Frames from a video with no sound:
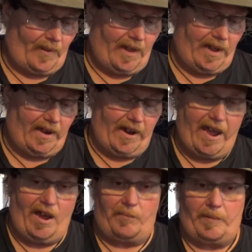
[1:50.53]
It'll
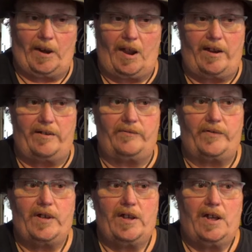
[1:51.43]
help a lot
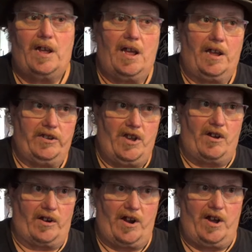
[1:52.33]
of
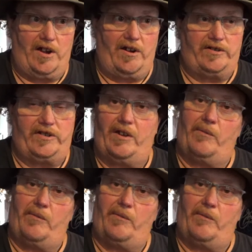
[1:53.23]
younger hunters